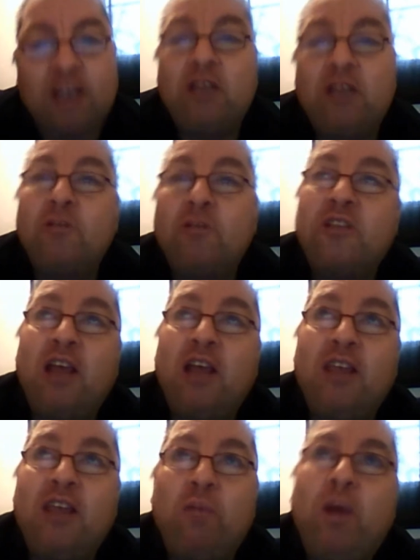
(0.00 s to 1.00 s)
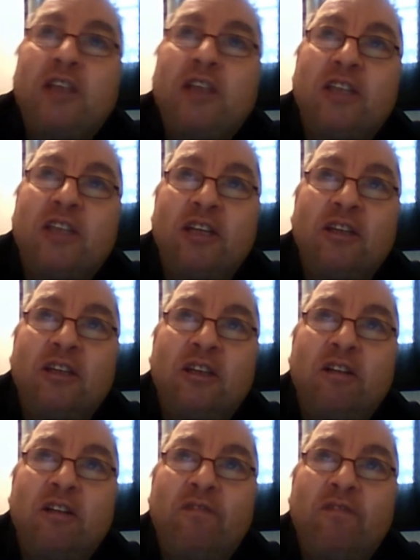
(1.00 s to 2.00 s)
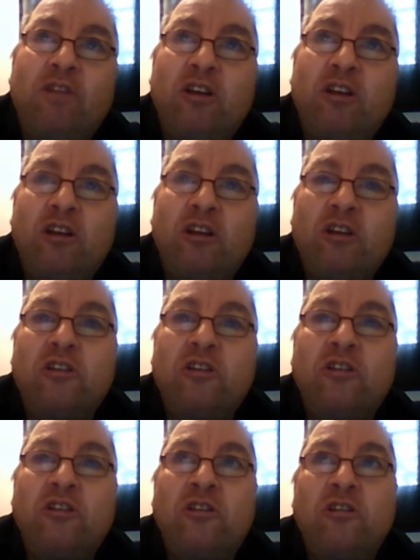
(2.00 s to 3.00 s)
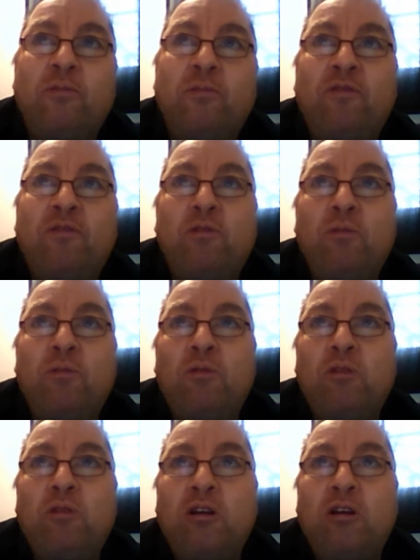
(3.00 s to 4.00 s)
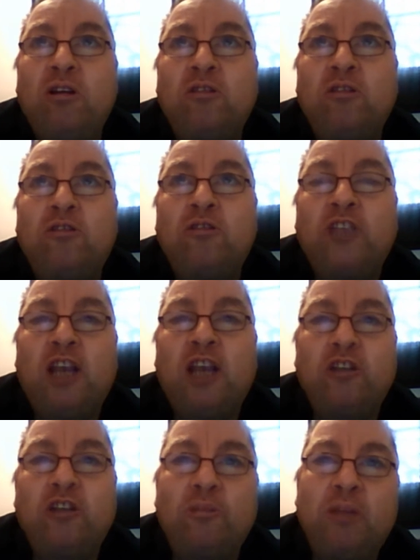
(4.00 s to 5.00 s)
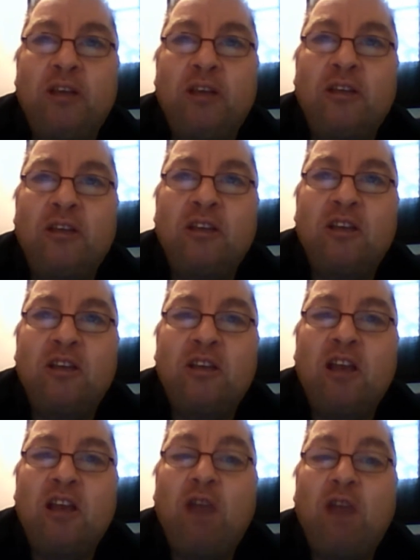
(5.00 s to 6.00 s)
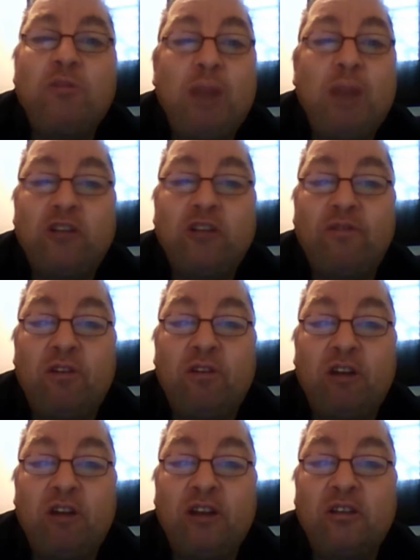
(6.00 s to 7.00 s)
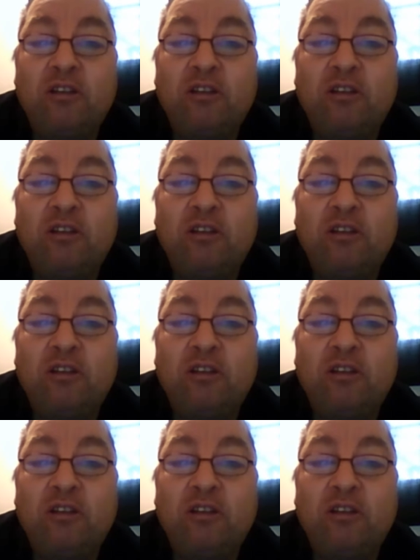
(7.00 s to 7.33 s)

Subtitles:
As I was sat there waiting for the nurse to perform all her checks on me, I was petrified,